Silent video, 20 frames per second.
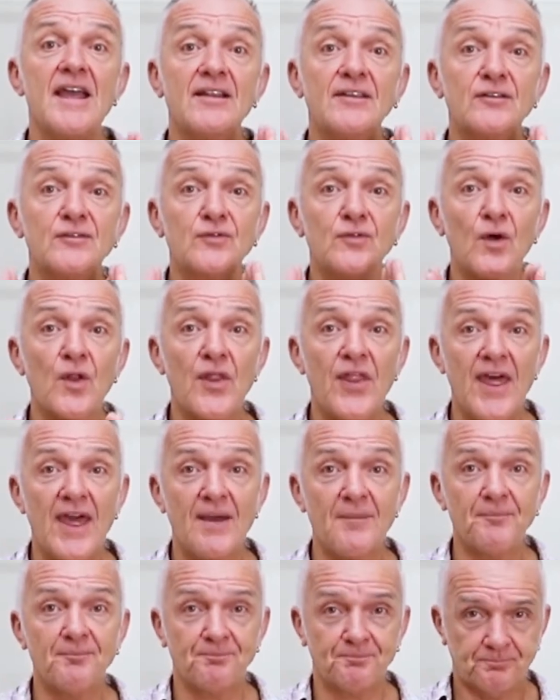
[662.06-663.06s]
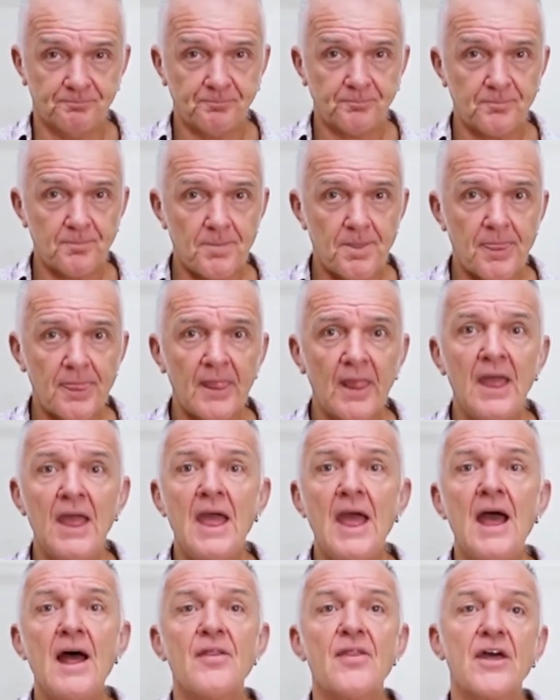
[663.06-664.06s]
it's for them.
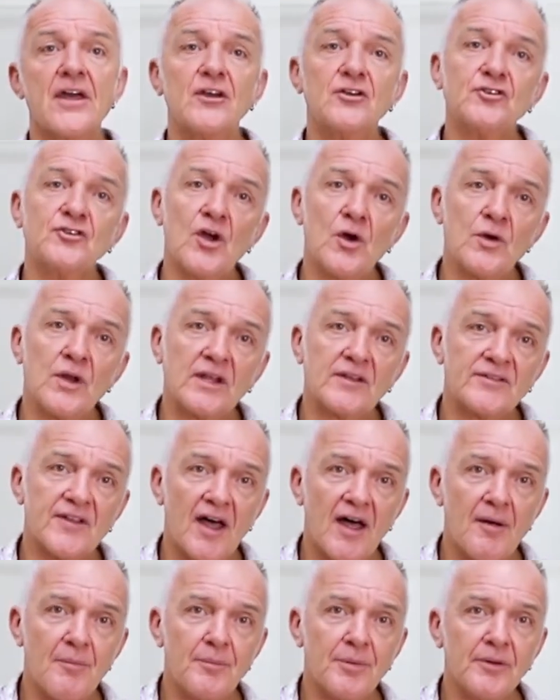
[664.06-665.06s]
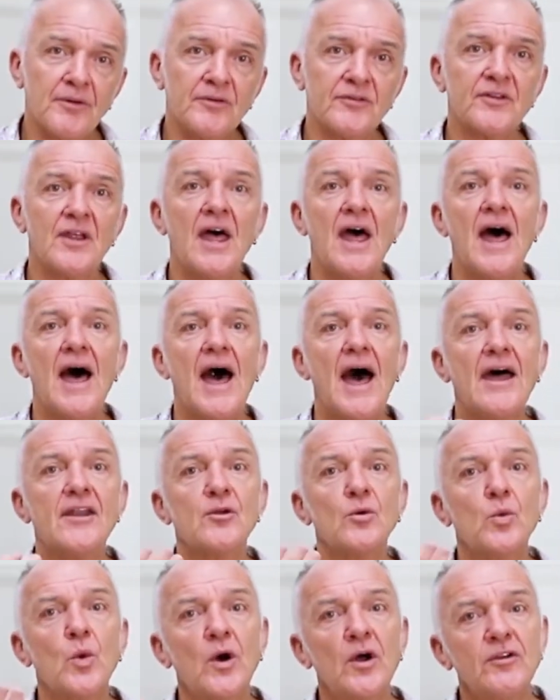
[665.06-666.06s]
They are shown examples and
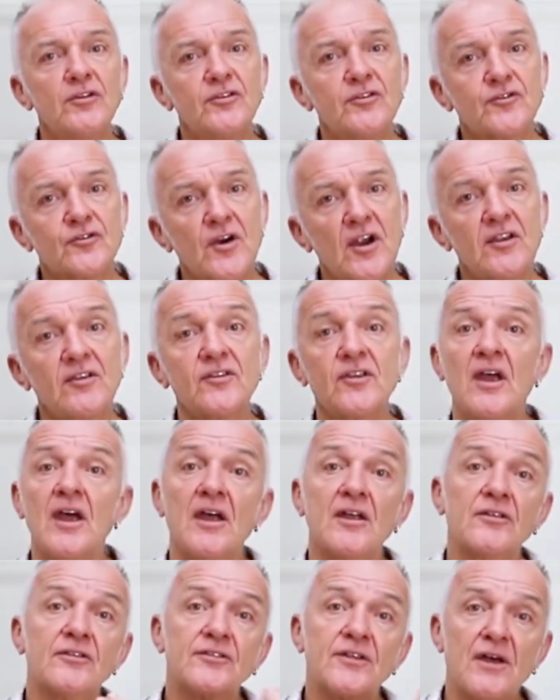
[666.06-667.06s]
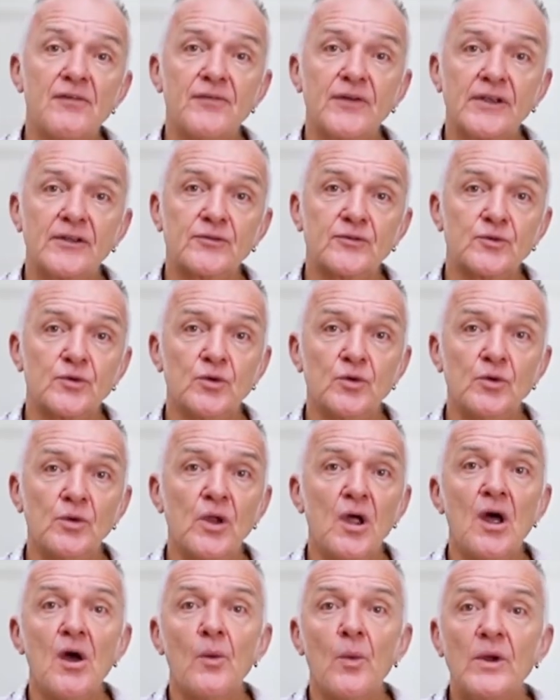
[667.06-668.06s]
a word stress suffix
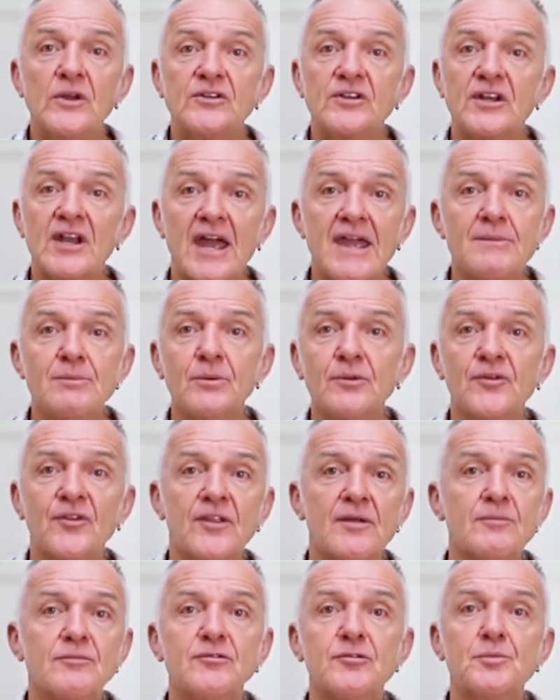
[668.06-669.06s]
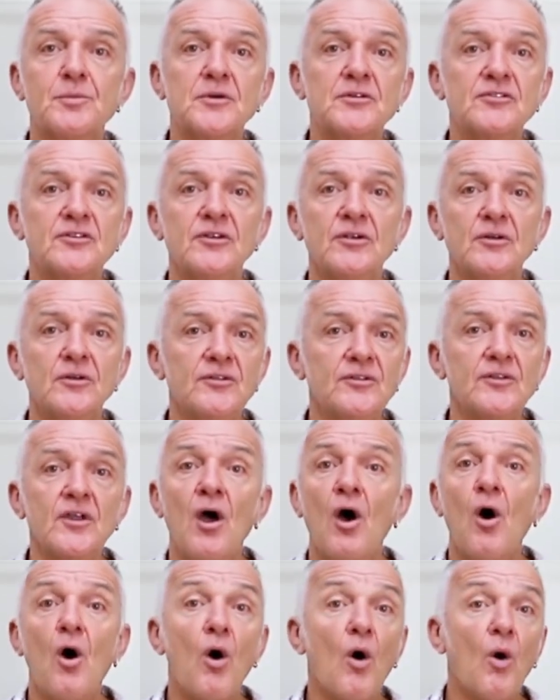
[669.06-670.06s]
rule which enables them to produce
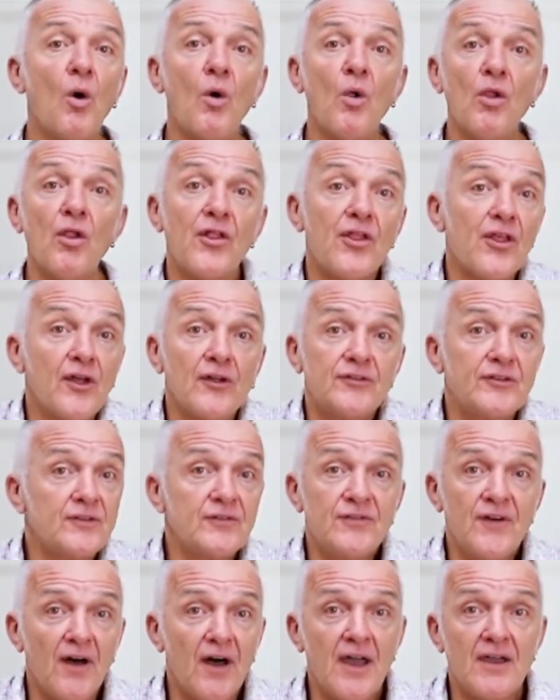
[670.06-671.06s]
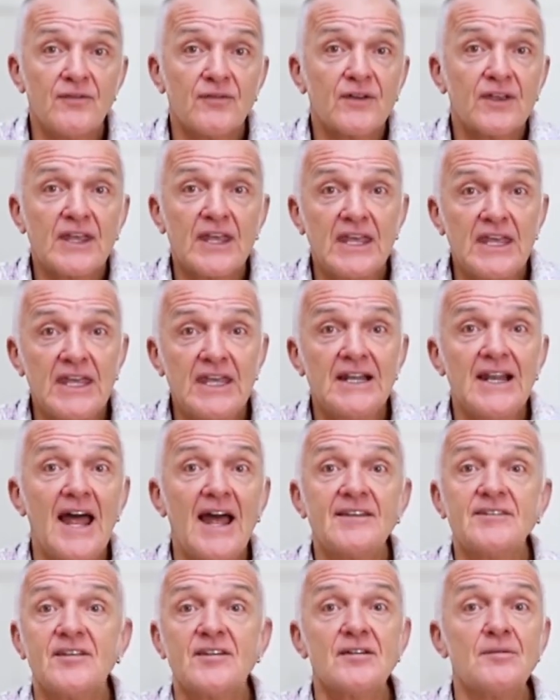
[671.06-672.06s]
all 35 key
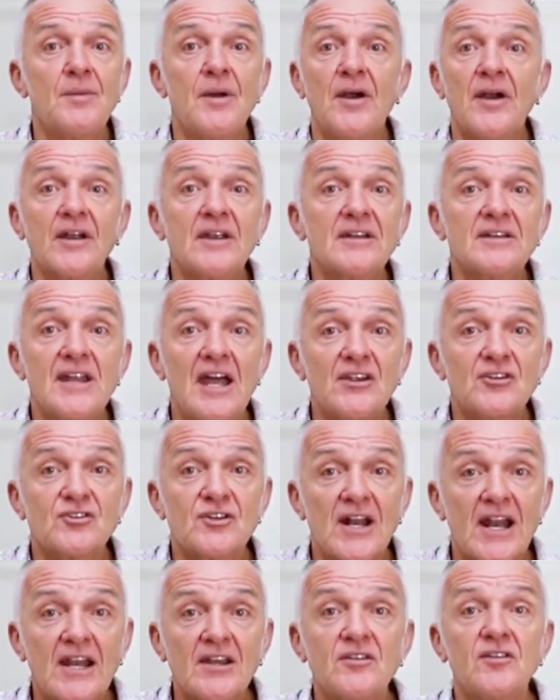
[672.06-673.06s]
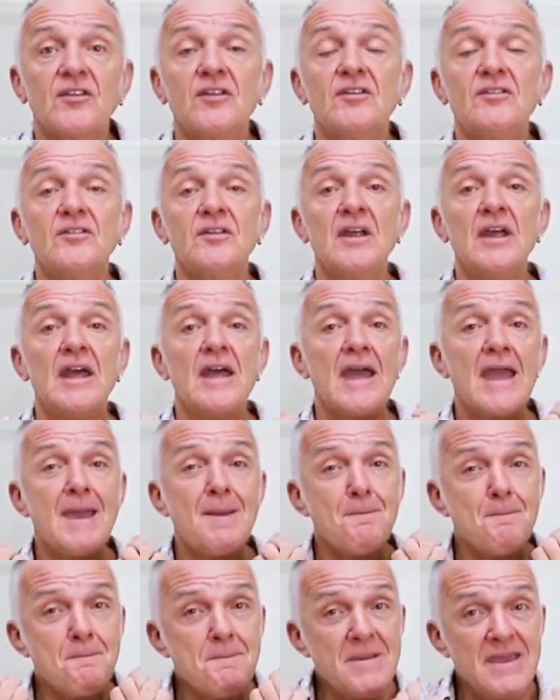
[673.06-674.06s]
Latin American nationalities
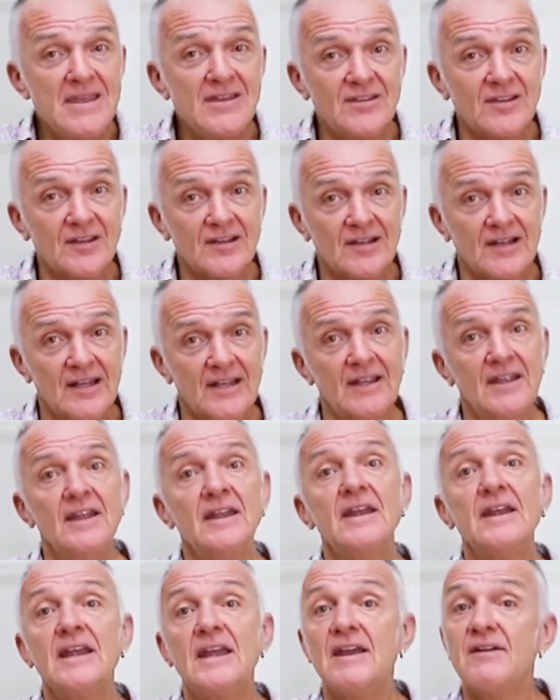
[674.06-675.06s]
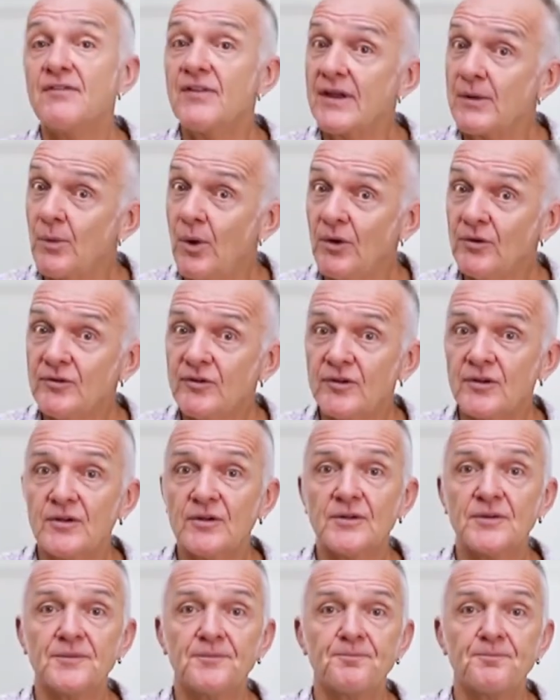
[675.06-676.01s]
immediately if they want to.